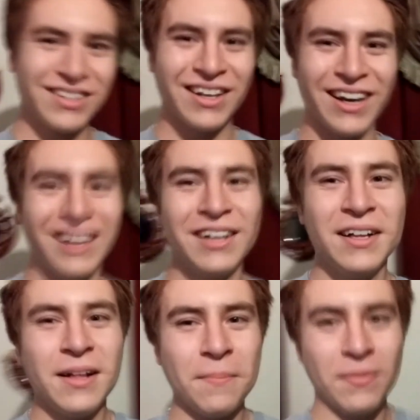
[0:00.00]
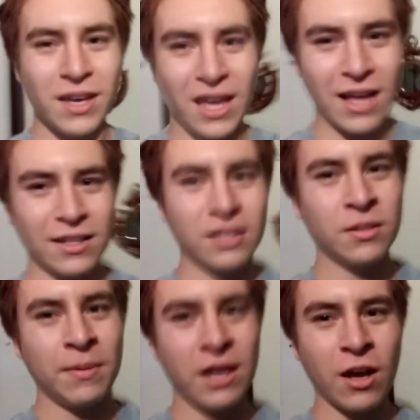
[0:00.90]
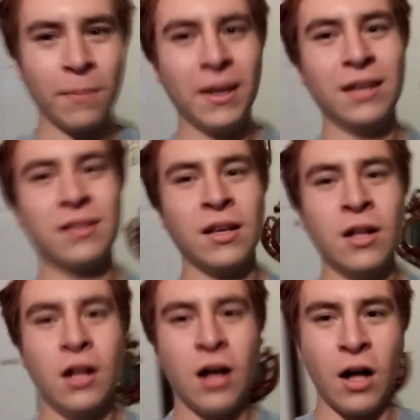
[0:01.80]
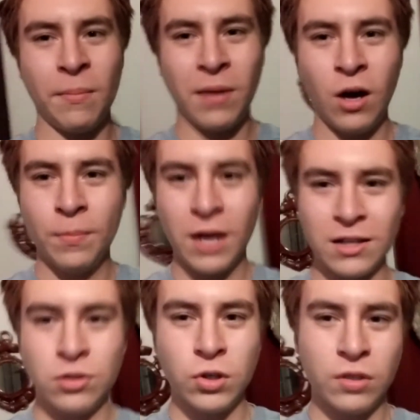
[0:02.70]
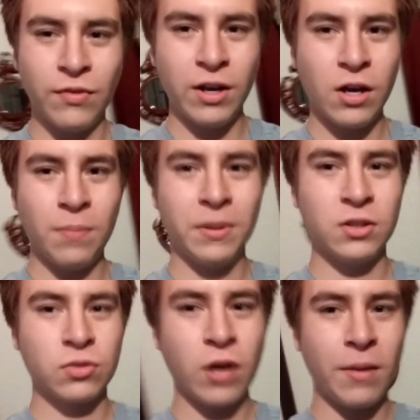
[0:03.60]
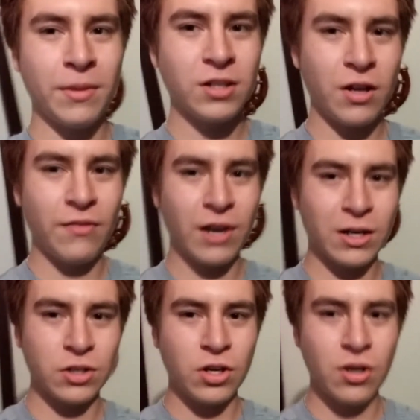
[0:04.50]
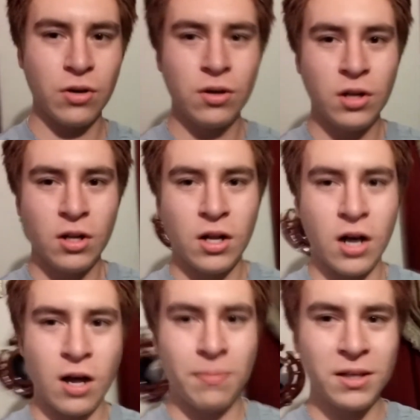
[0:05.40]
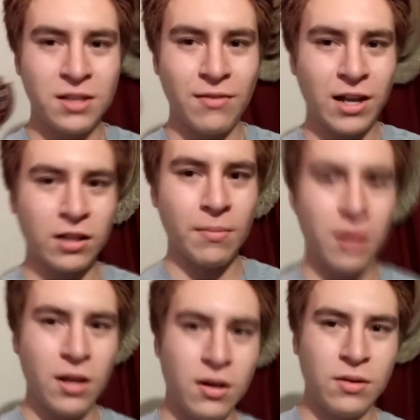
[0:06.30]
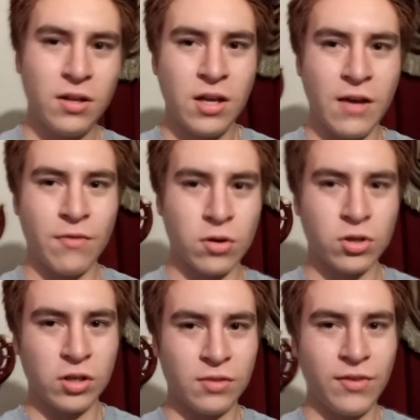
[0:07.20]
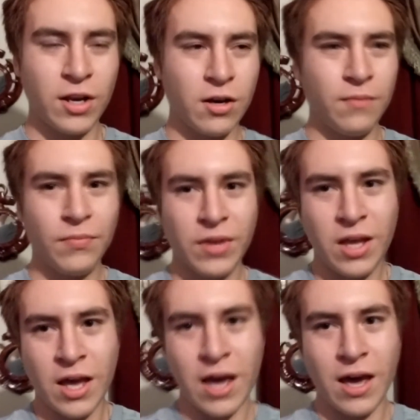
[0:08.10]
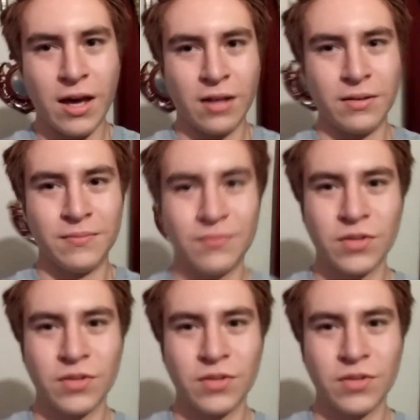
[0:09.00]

Alright. But yeah, this has been Young Beast. I hope you guys enjoyed this video. Please subscribe to my channel if you guys are new. Please leave a like down below if you enjoyed this video, and